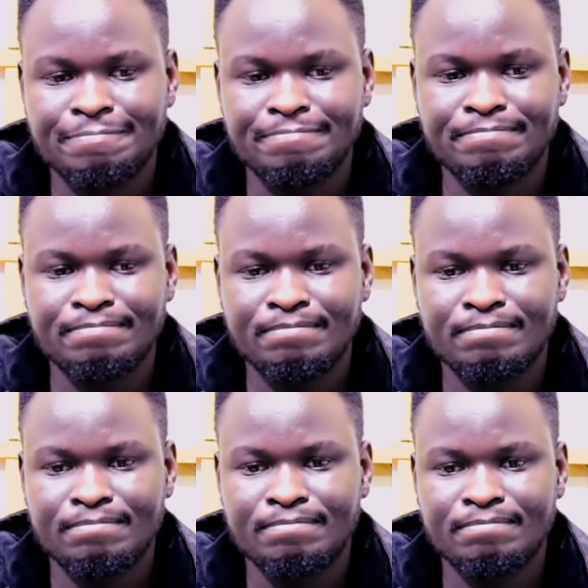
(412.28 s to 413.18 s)

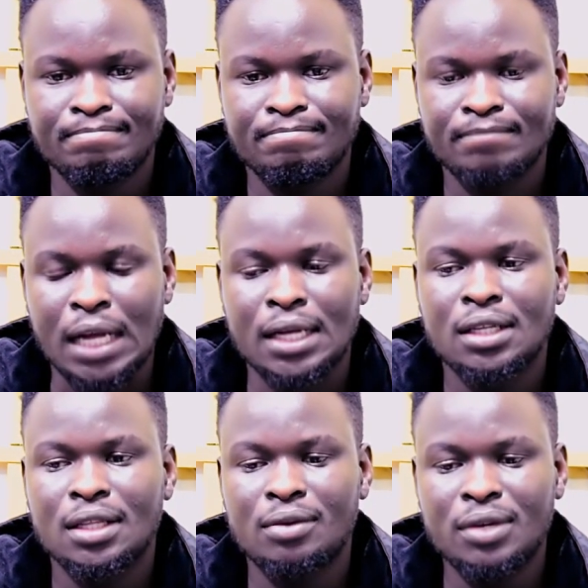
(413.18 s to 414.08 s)
um,
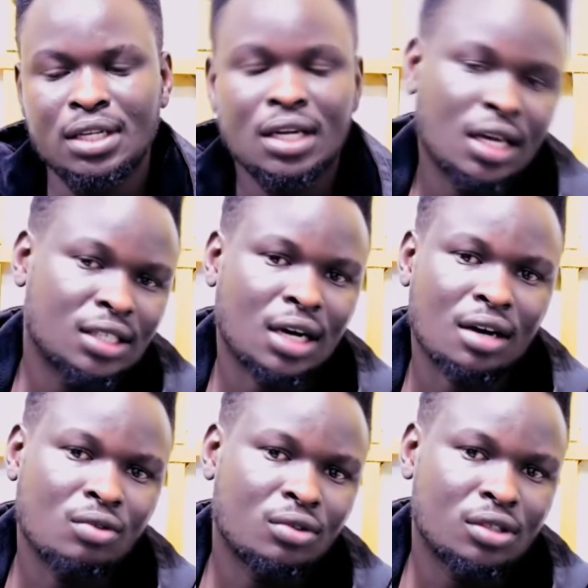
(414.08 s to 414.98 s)
they will get
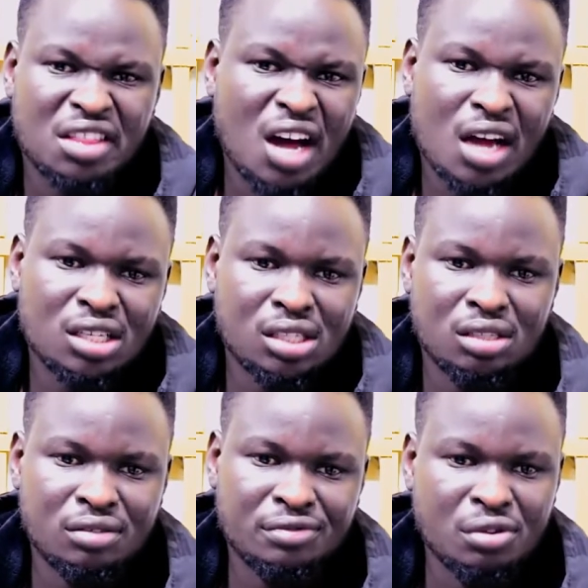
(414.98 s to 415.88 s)
around
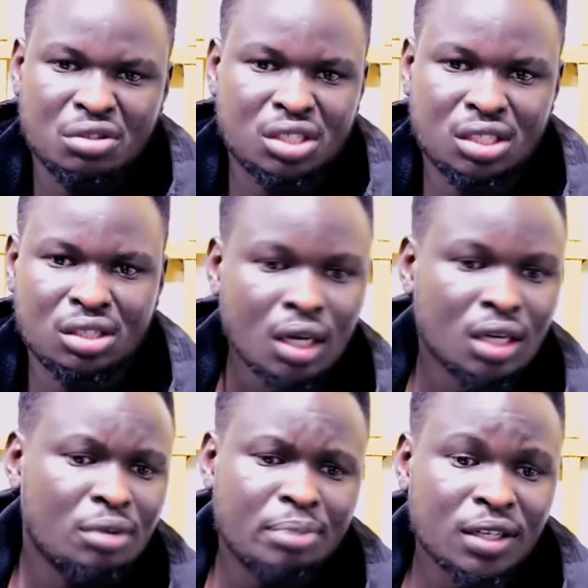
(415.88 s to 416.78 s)
thirty, forty,
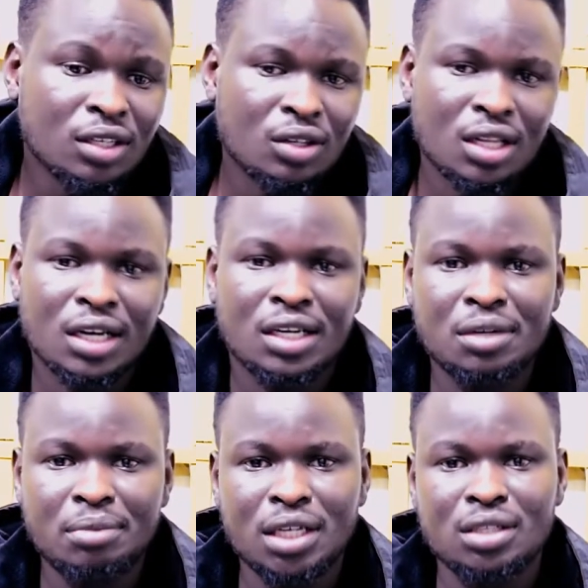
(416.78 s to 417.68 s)
depending on the
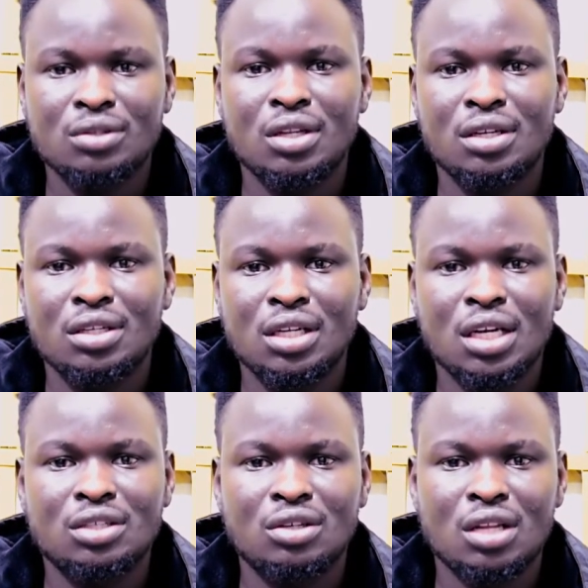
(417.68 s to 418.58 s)
agreement, so they will
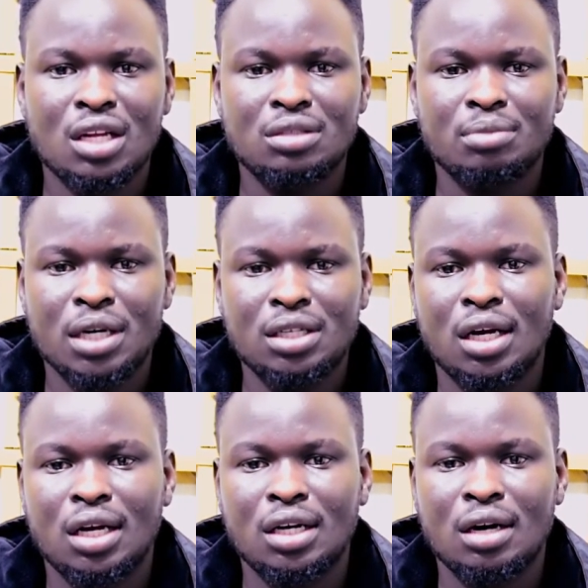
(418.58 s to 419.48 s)
get all that
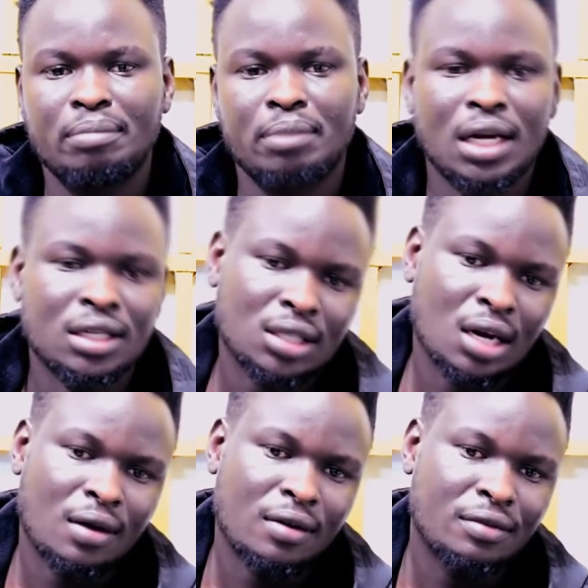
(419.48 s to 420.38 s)
money. And uh, plus
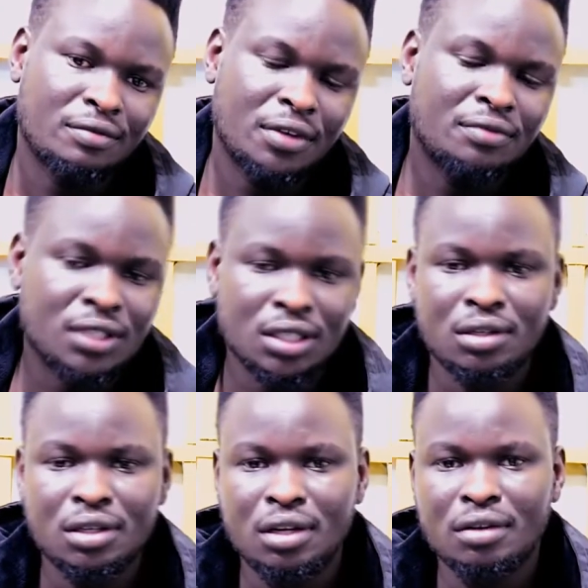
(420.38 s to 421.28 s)
uh,
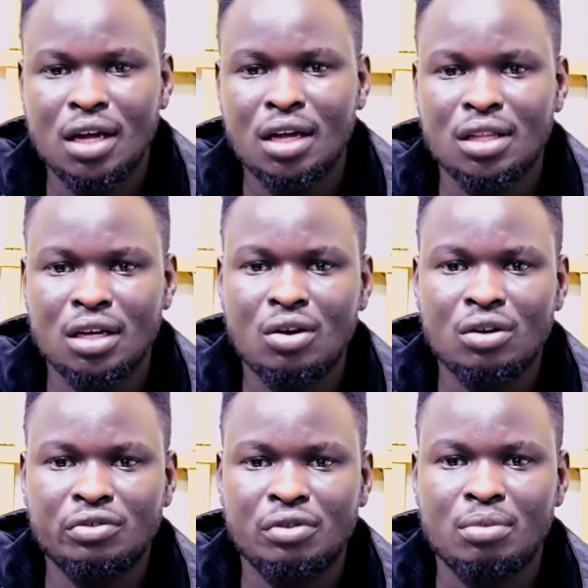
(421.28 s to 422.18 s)
fifty uh, they
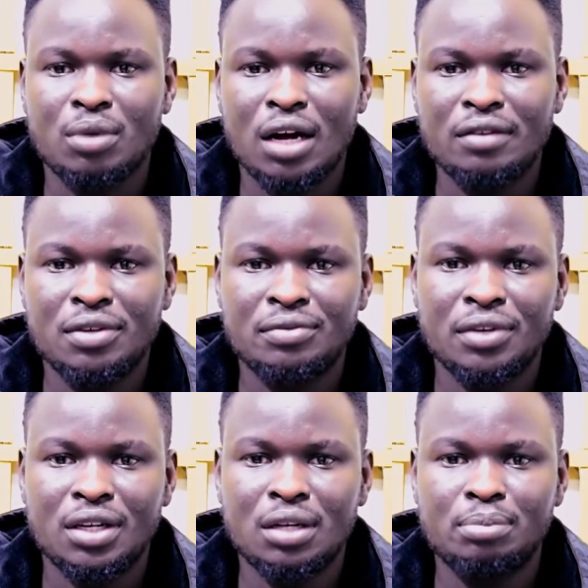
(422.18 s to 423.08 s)
got from Kalvin
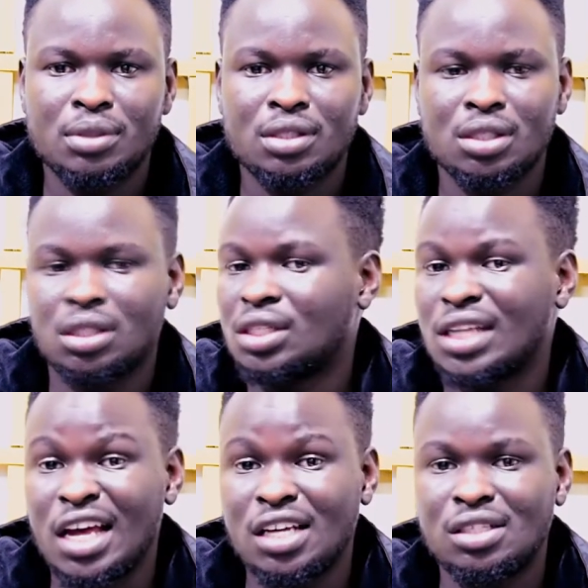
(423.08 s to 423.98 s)
Phillips, it's
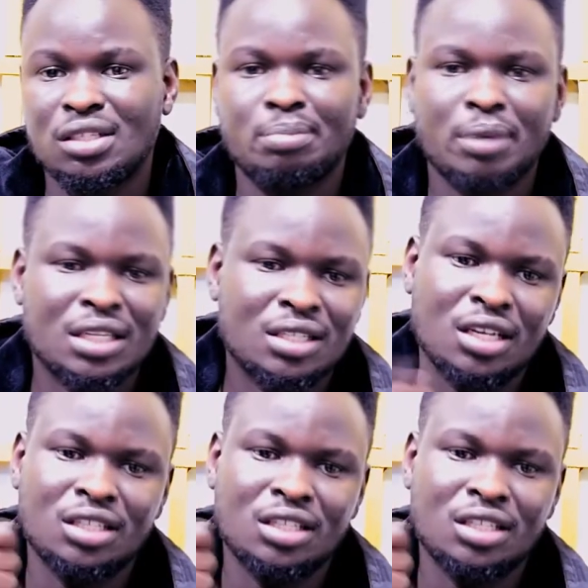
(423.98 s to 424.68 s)
eighty, plus the